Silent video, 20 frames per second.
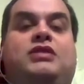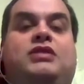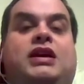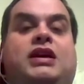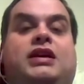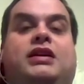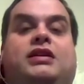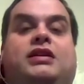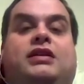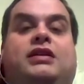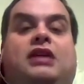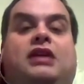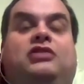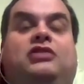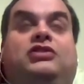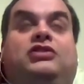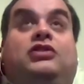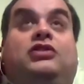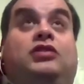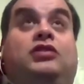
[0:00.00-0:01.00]
unique
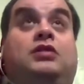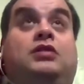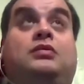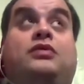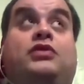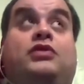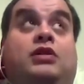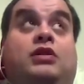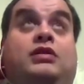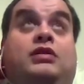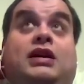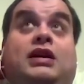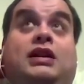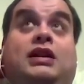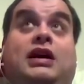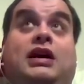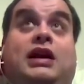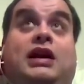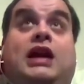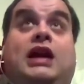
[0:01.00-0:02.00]
issues to do with cooling, and
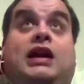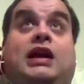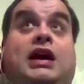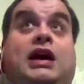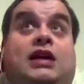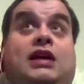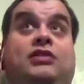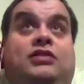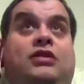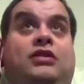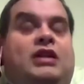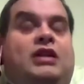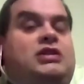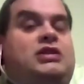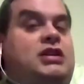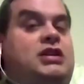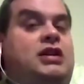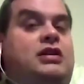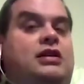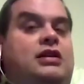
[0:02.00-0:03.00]
again, a K series
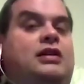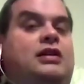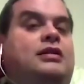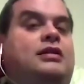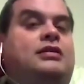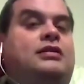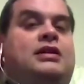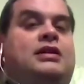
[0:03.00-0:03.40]
engine car.